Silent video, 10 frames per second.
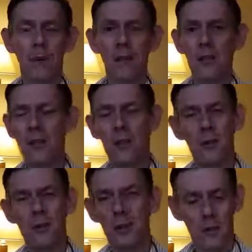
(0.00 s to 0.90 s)

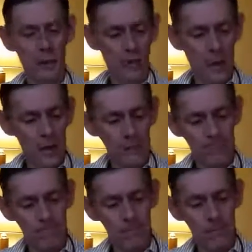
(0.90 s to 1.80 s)
It's about
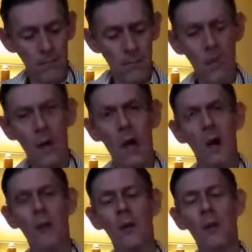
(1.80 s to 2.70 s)
an
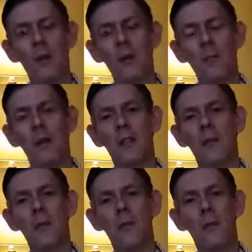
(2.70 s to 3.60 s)
hour and 30
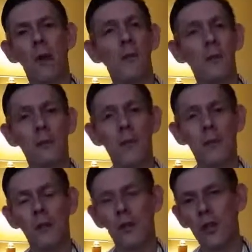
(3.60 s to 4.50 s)
minutes before I must be
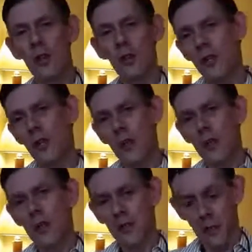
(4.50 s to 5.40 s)
at the church.
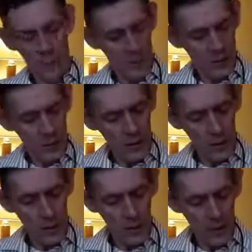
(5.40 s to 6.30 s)
So I was just
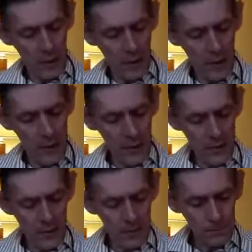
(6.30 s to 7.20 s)
thinking to quickly make
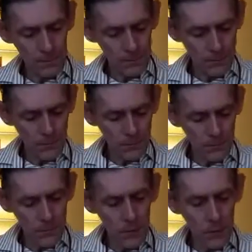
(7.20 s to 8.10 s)
this.
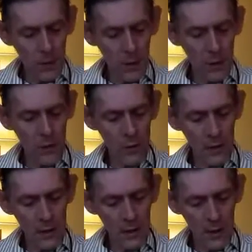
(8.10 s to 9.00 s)
I want to
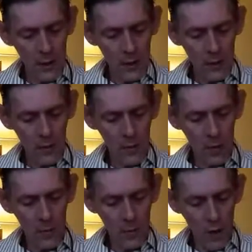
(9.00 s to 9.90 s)
read
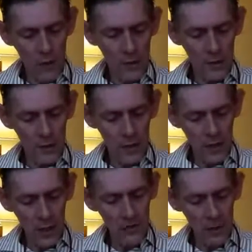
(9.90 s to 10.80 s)
from Romans
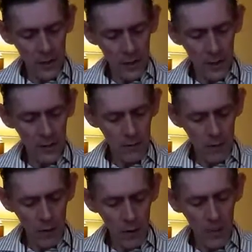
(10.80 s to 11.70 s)
chapter 10.
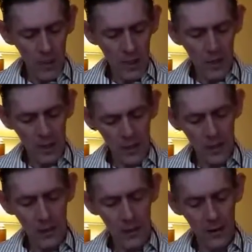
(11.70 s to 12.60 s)
Romans chapter
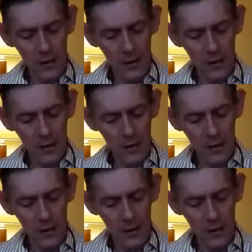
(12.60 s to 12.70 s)
10.